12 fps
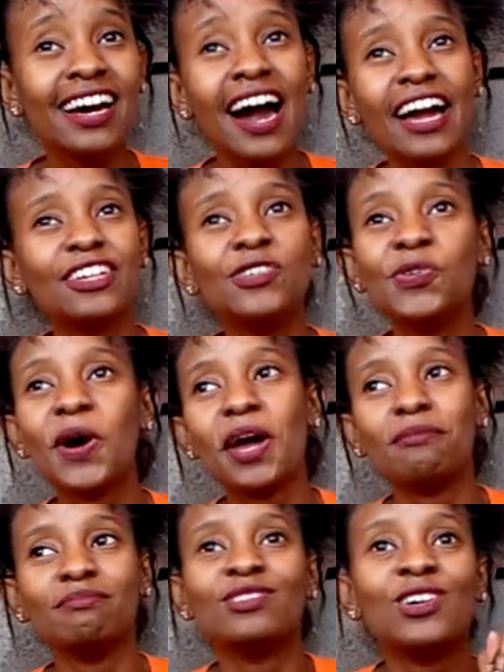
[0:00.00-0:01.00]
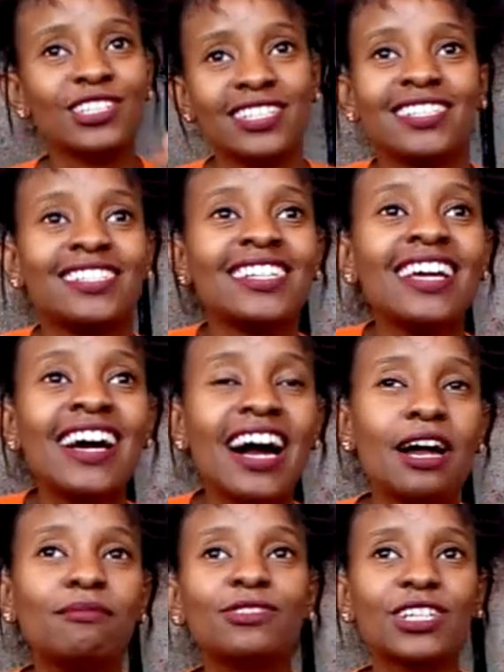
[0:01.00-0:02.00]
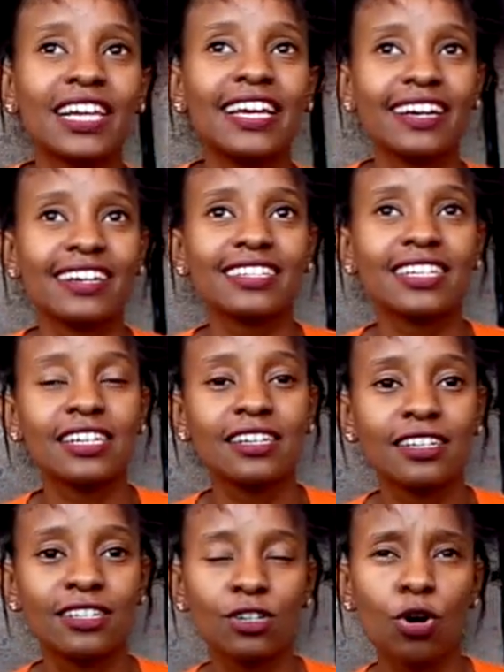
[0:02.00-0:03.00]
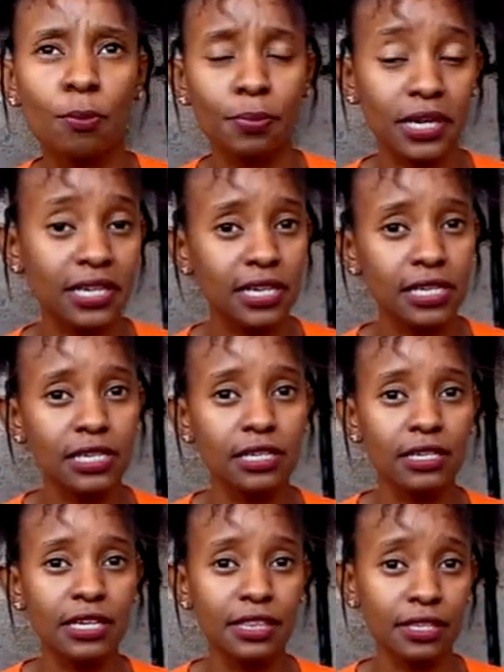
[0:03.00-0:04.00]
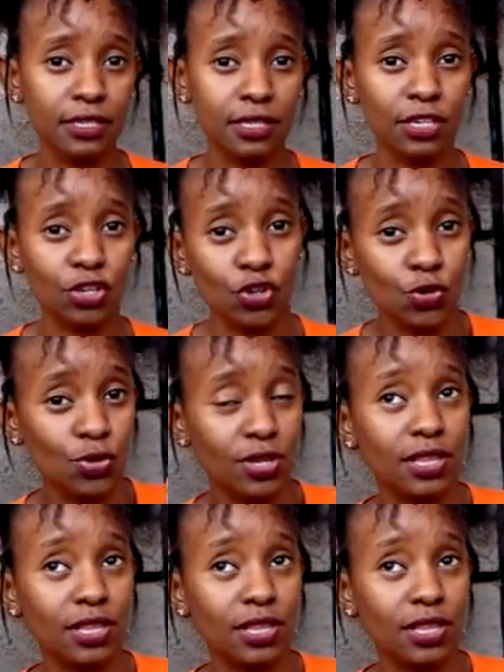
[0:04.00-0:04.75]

I know I'm not like completely in the secure.